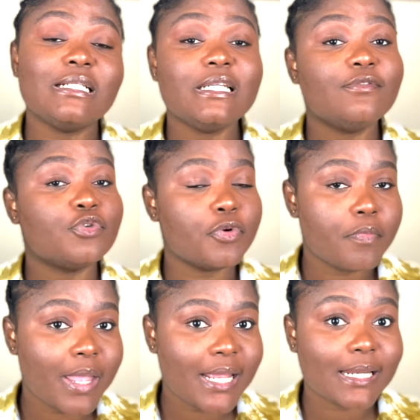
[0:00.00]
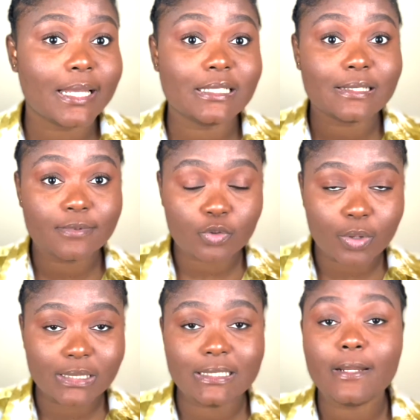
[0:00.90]
leave to remain and
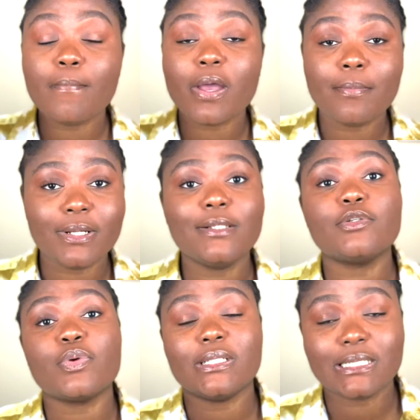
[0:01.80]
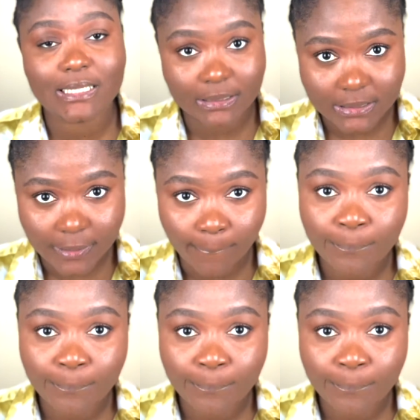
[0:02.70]
subsequently permanent residency.